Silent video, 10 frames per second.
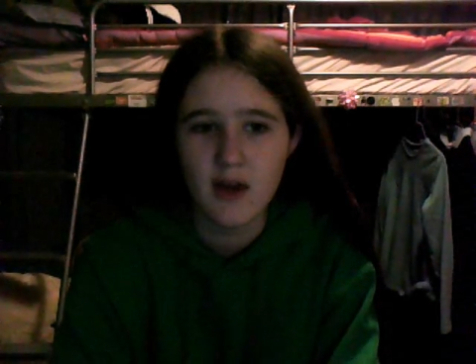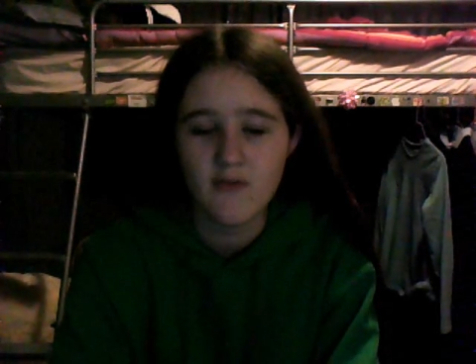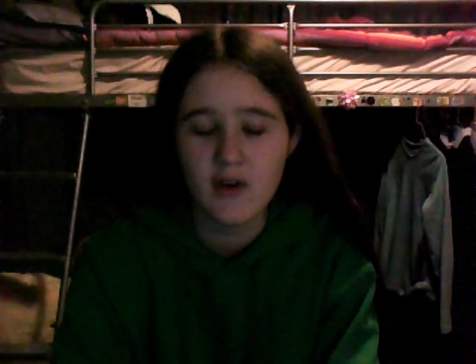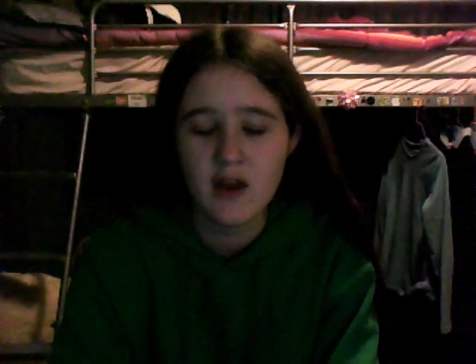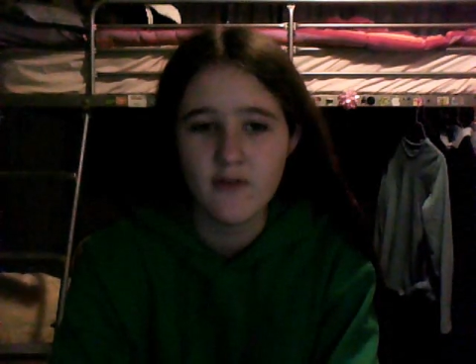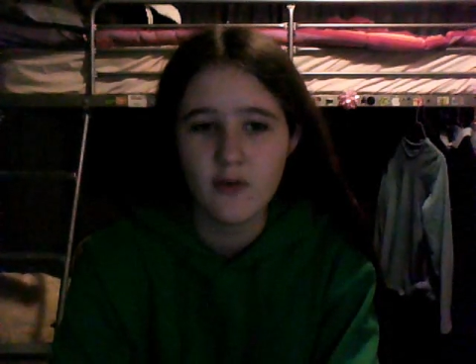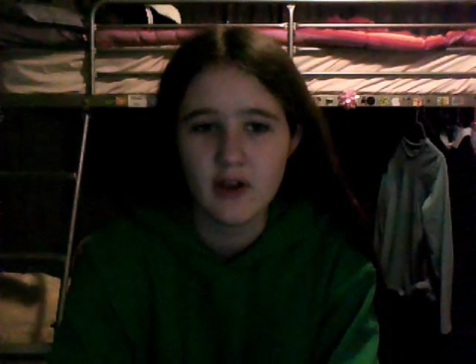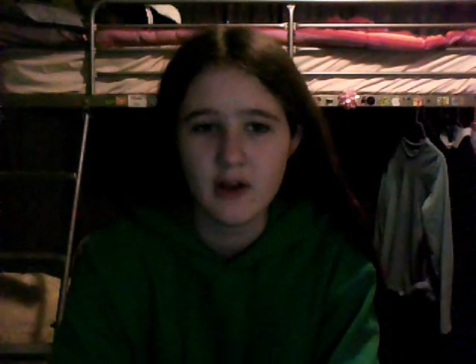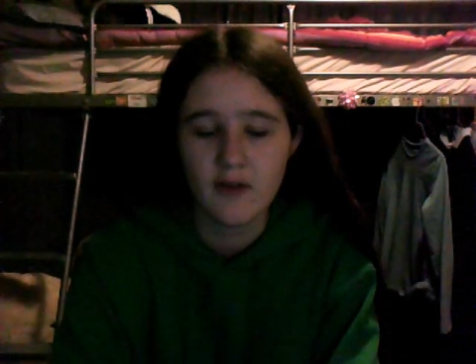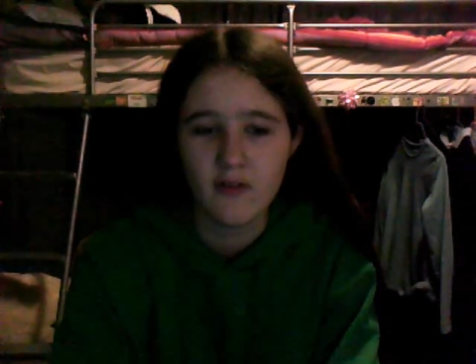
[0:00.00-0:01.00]
even if you
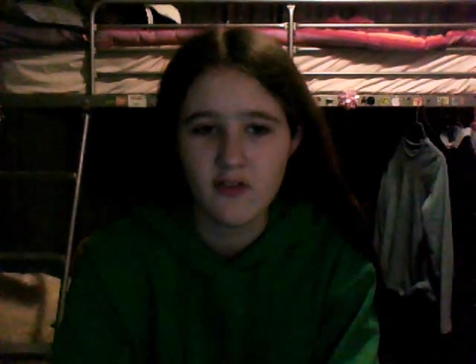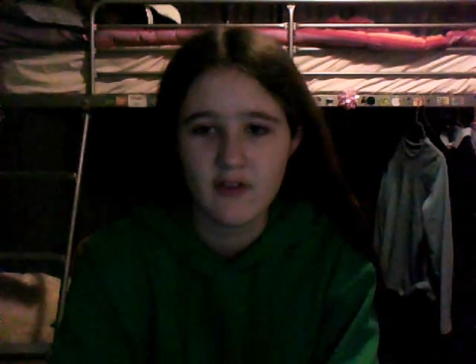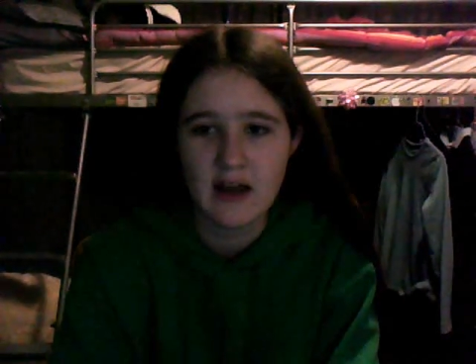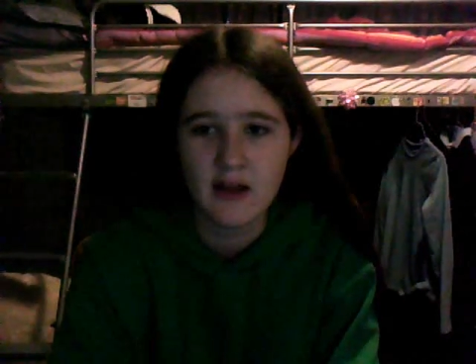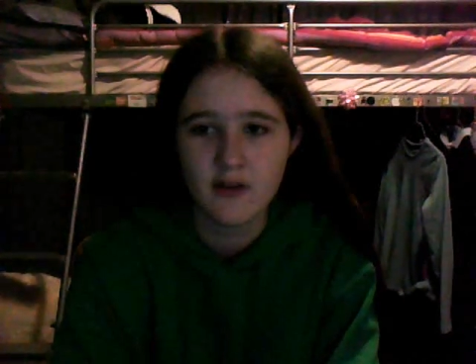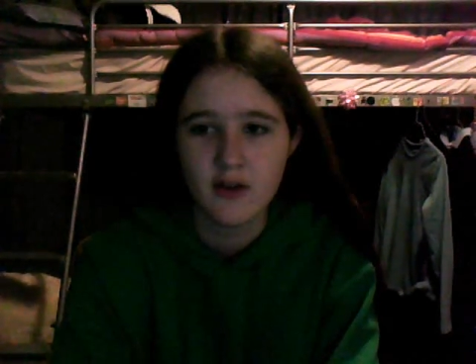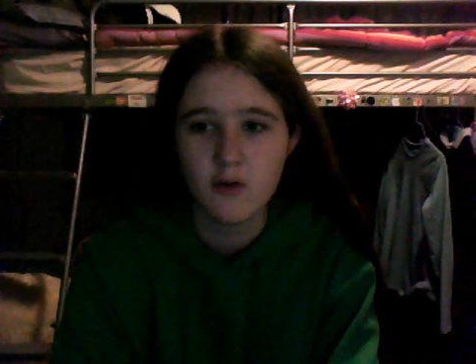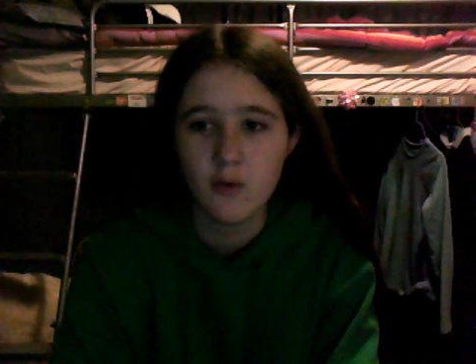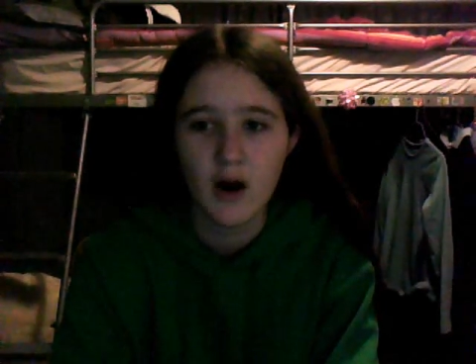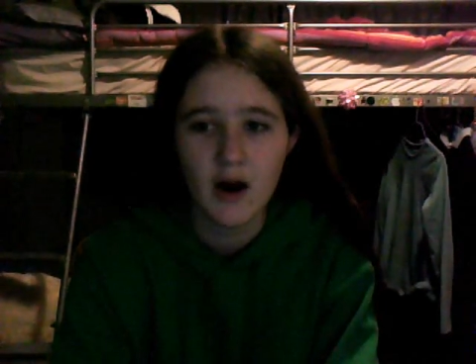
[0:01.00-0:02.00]
did understand,
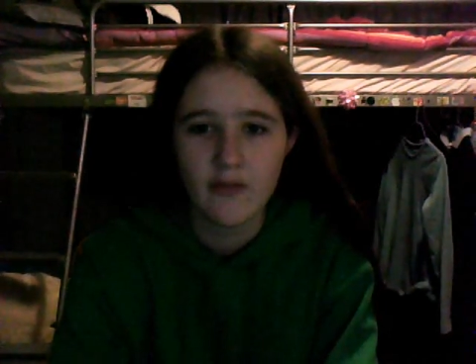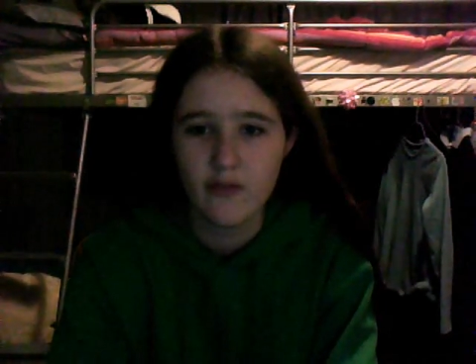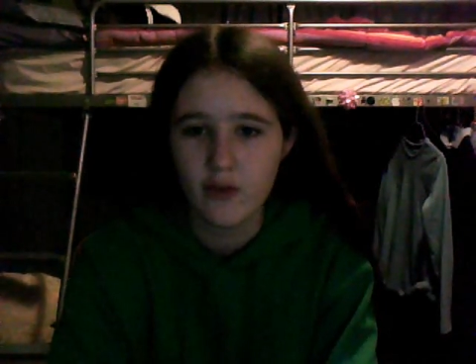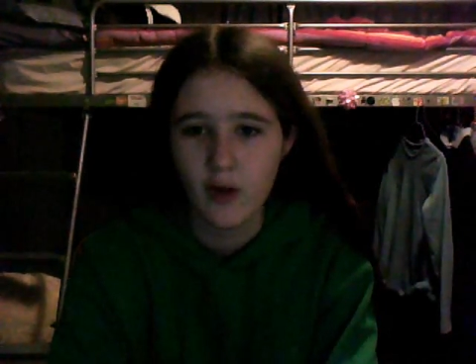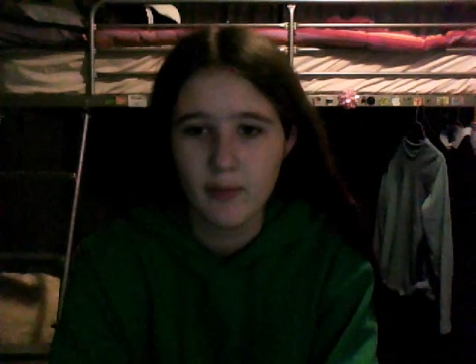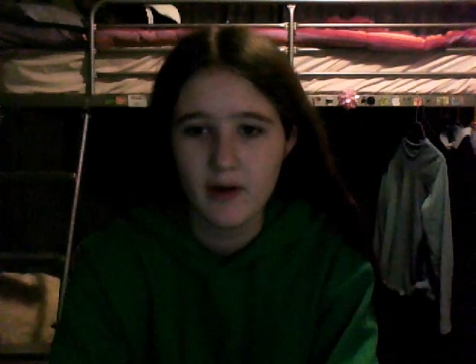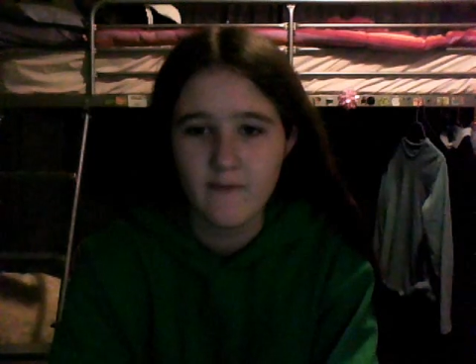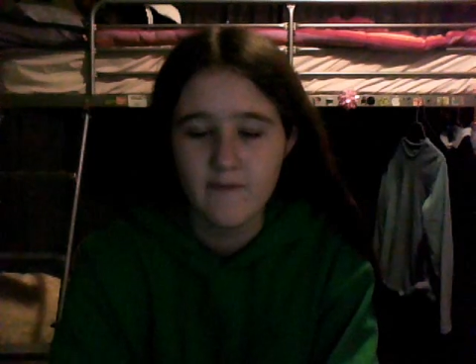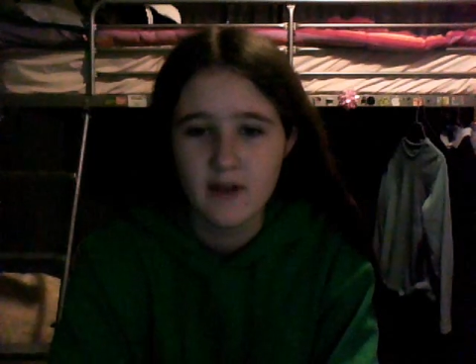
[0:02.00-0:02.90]
you can't stop it.